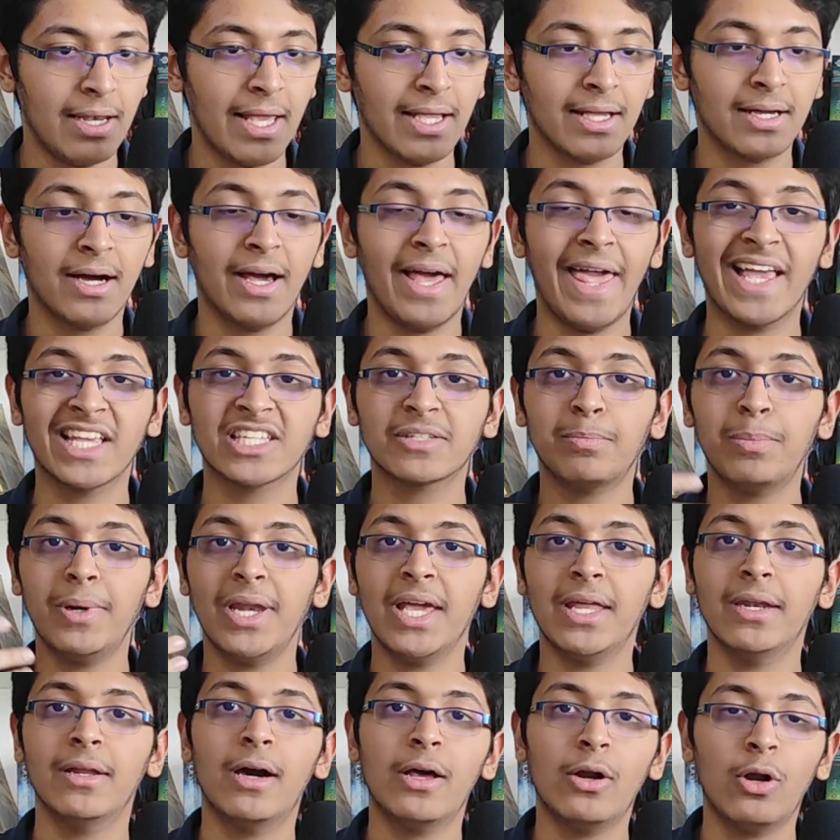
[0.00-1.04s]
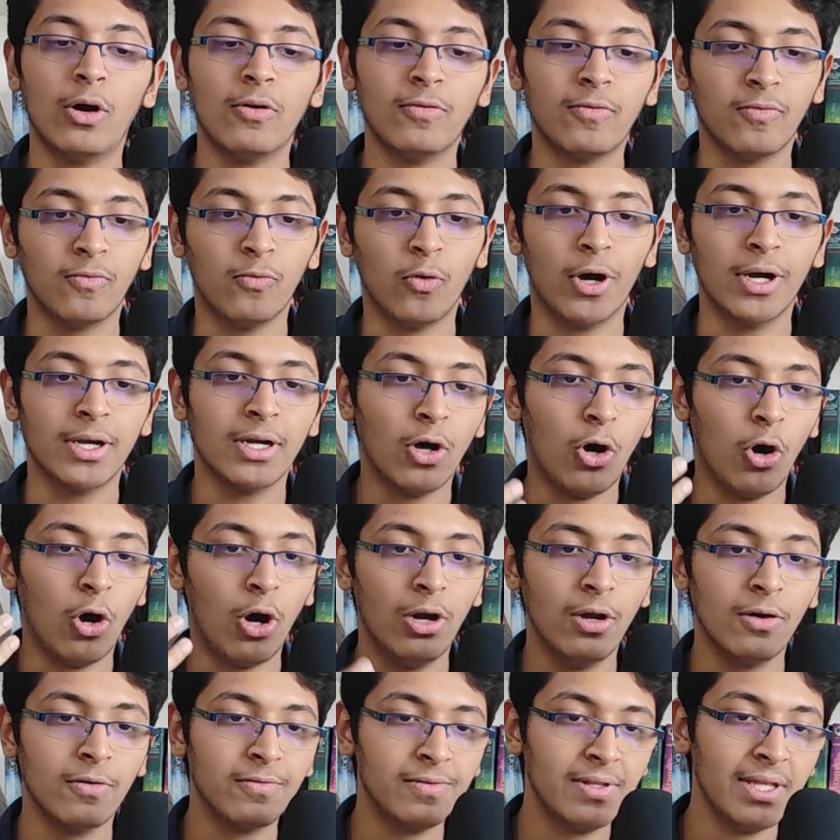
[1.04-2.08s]
like a explainer of what
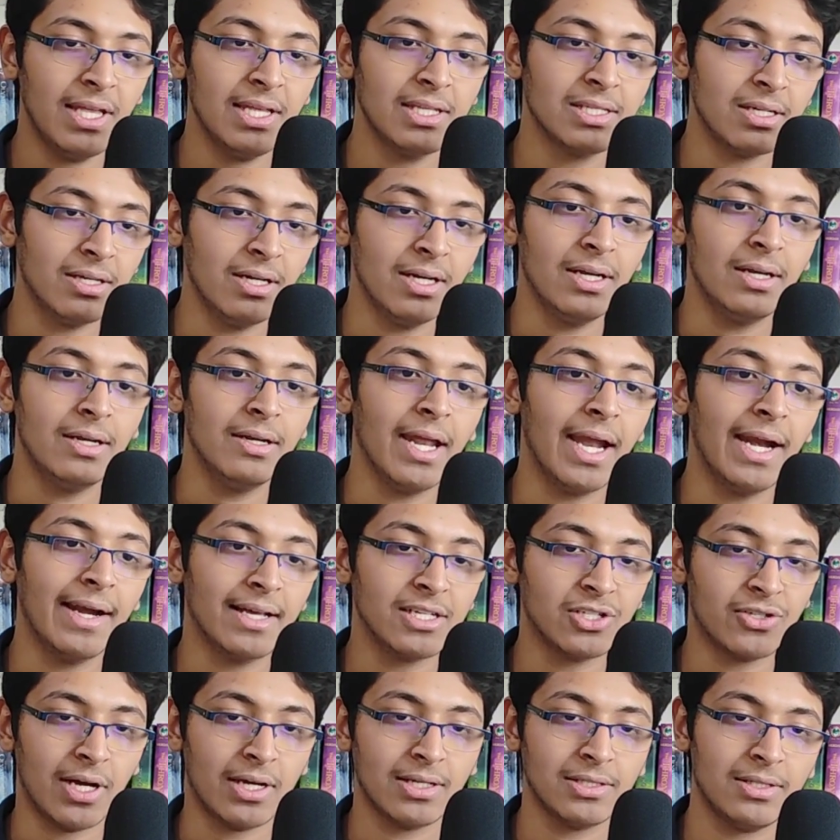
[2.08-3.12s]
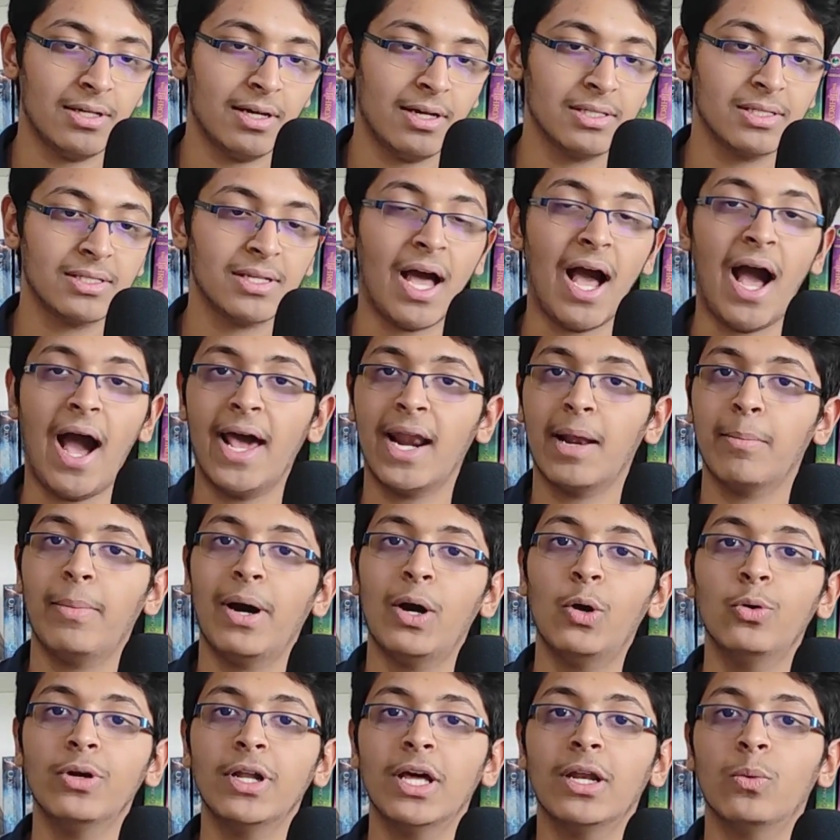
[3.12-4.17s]
all of these data structures are
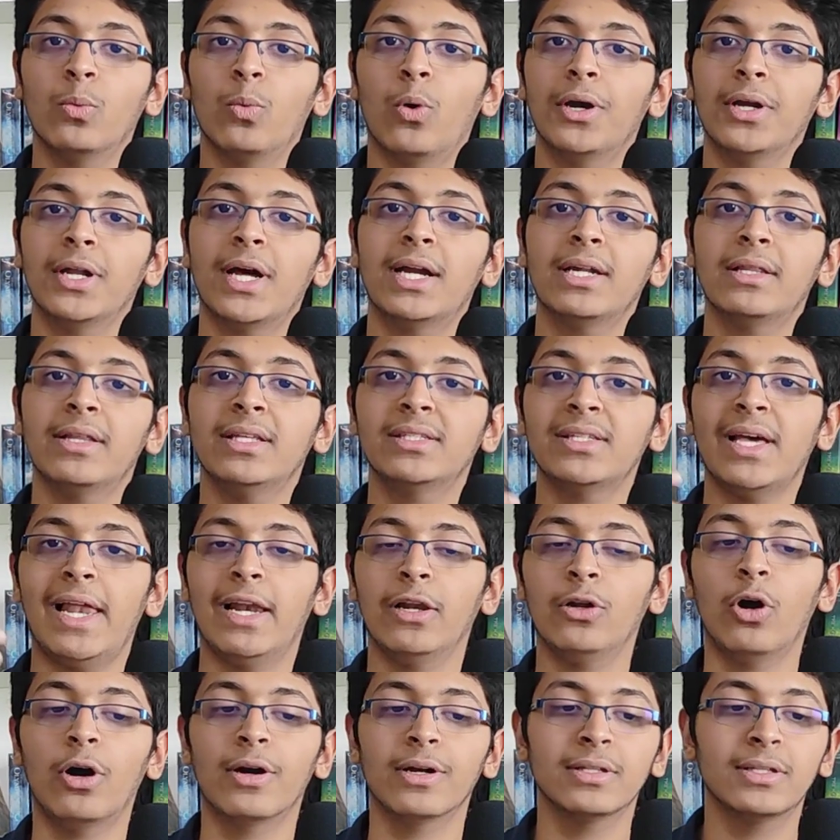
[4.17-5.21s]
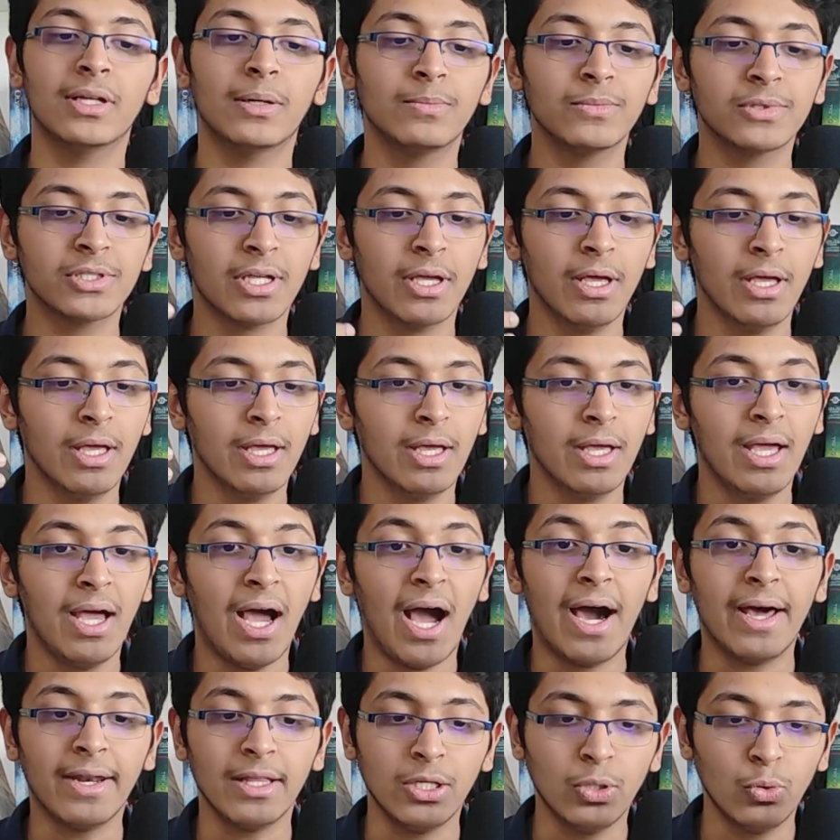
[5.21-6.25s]
about and what are these algorithms
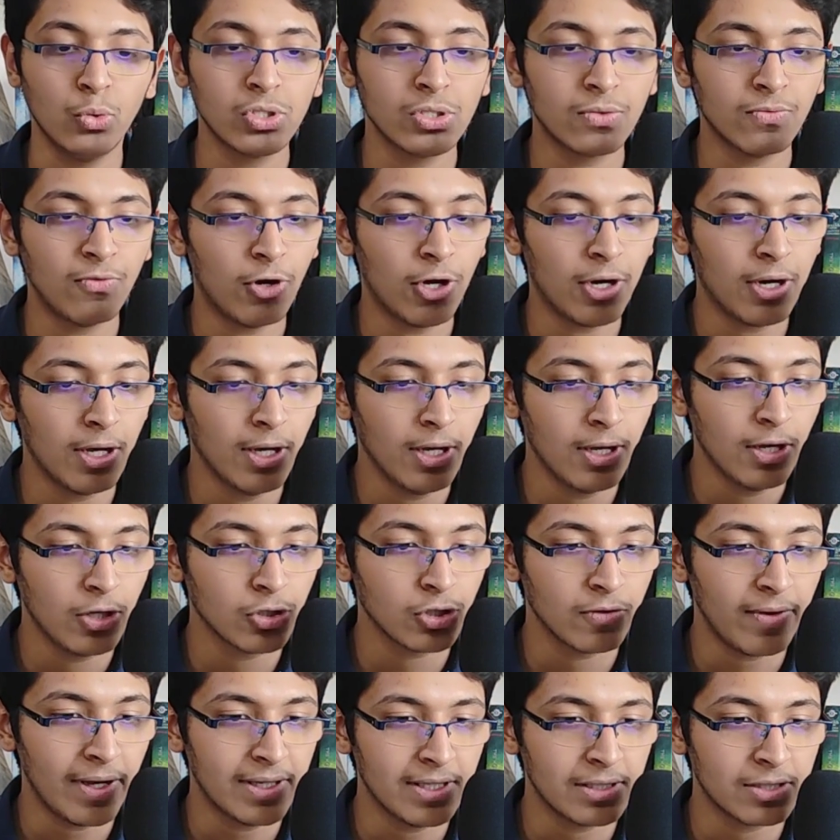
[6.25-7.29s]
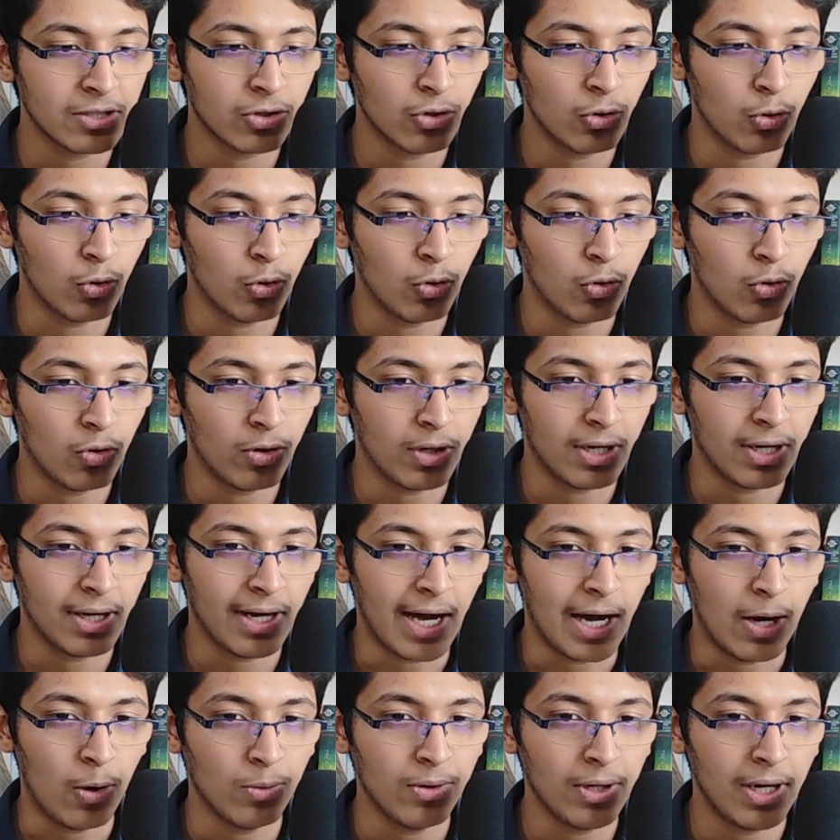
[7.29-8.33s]
are used for. So if I just go
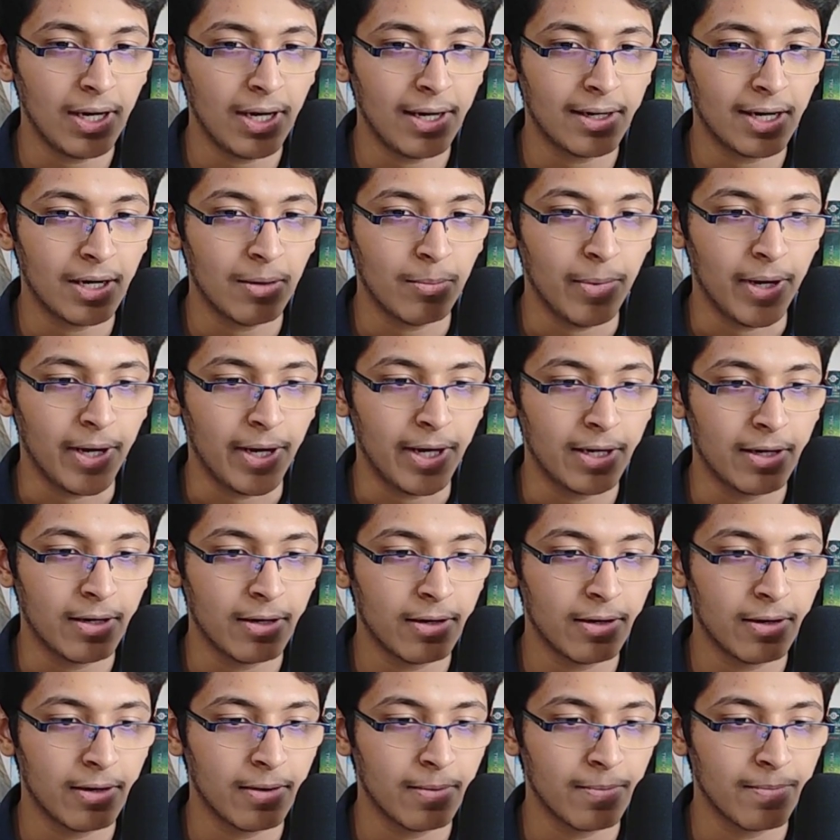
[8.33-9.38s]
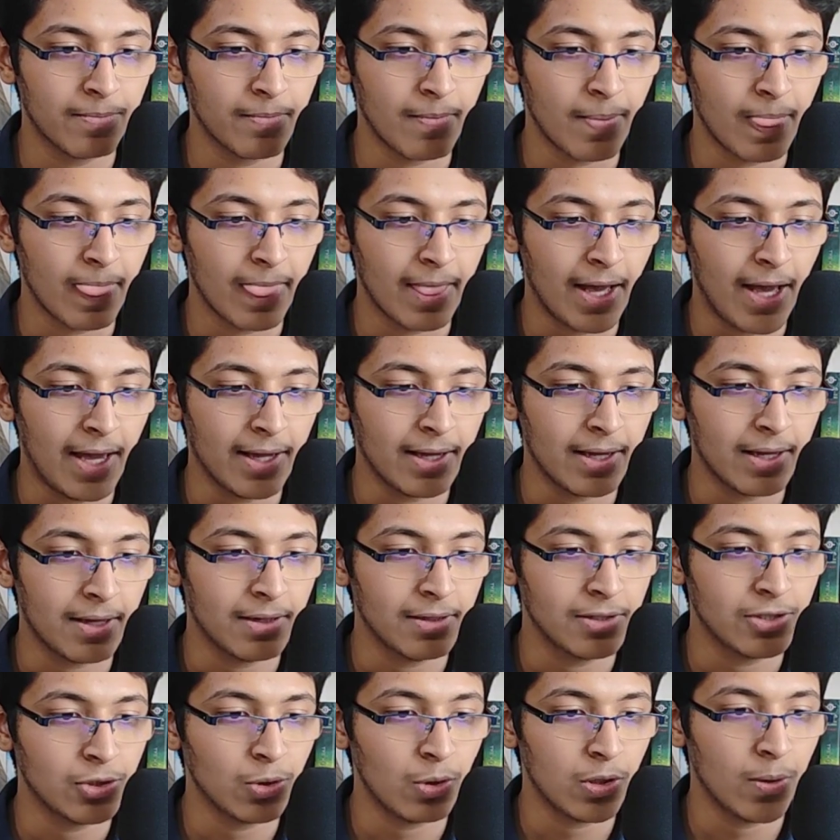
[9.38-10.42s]
down a little bit, I
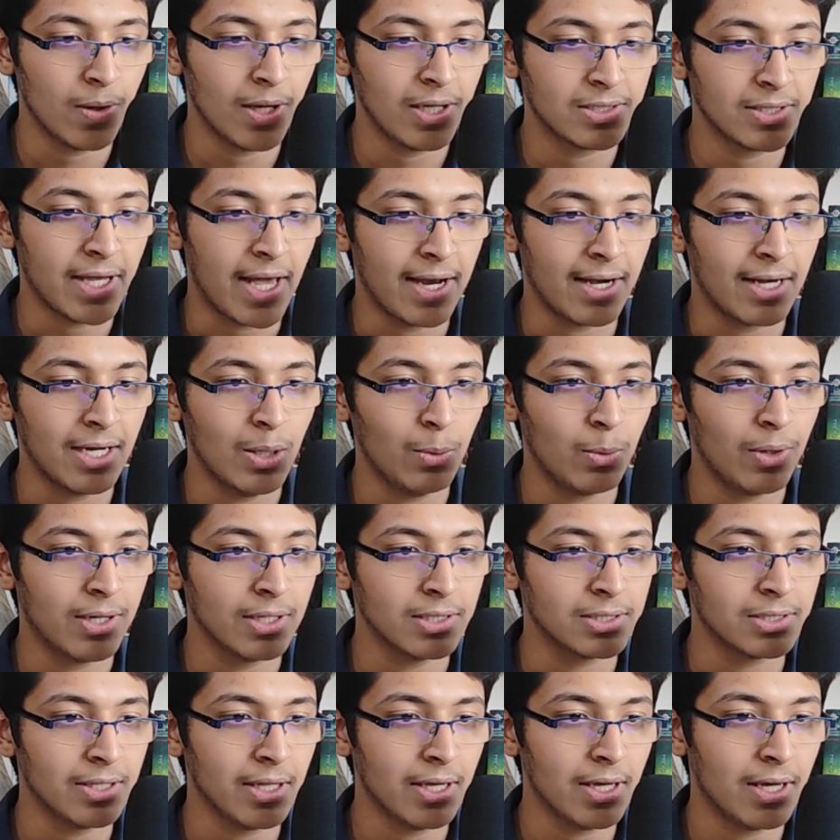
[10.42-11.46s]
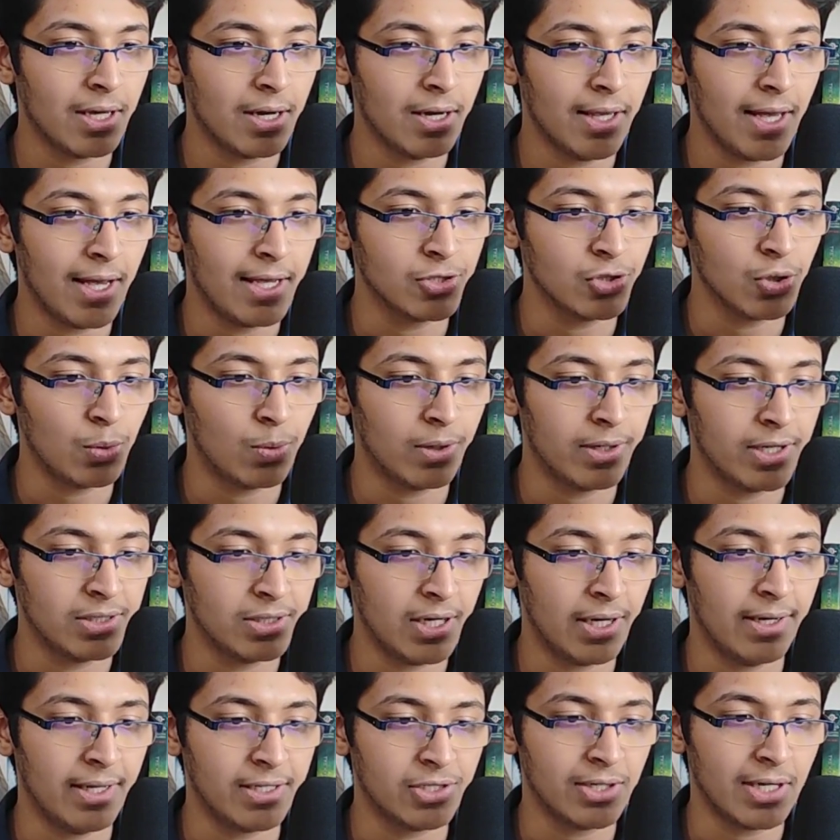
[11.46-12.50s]
can show you exactly what is there. Yeah, so what is
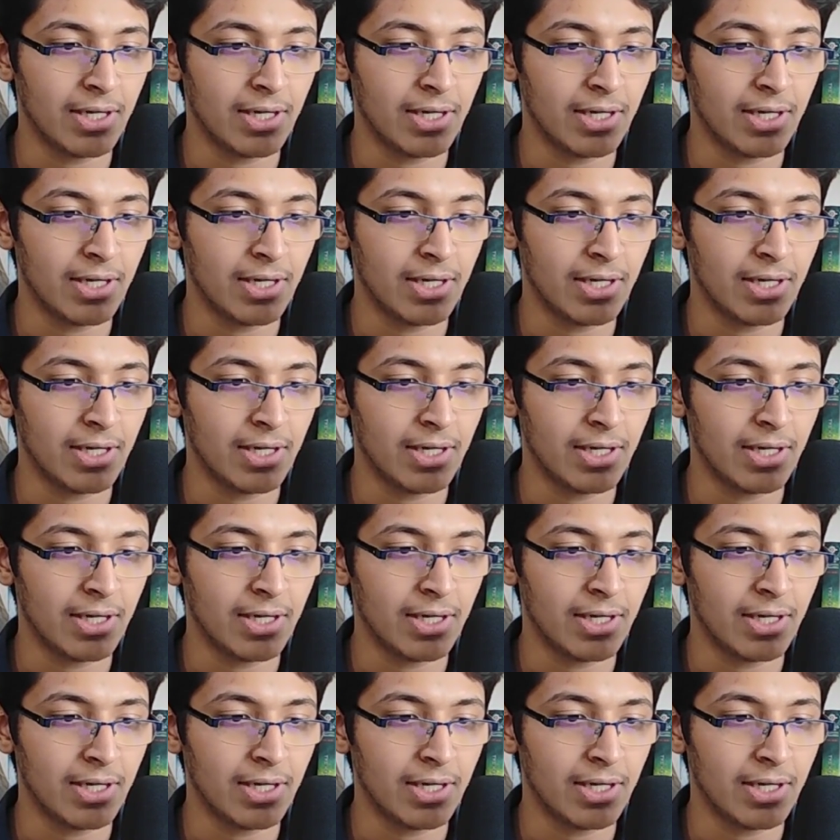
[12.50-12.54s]
data